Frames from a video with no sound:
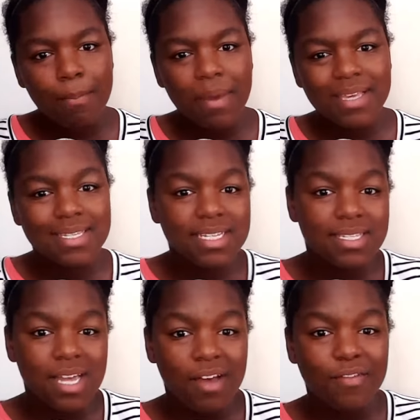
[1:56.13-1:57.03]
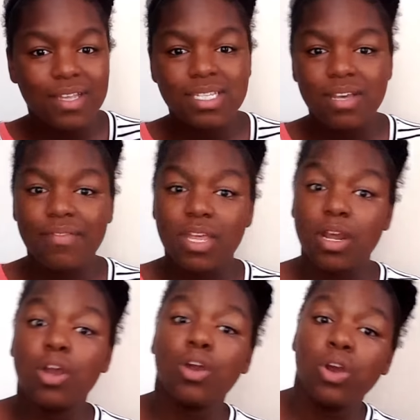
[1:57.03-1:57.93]
basic stuff and stuff that I
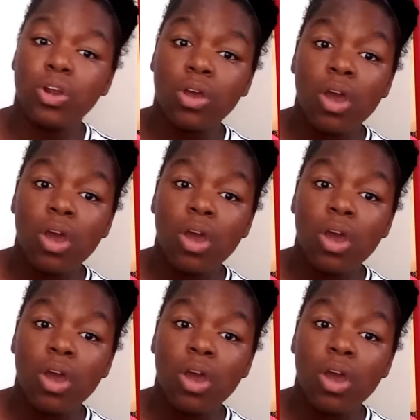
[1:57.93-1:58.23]
heard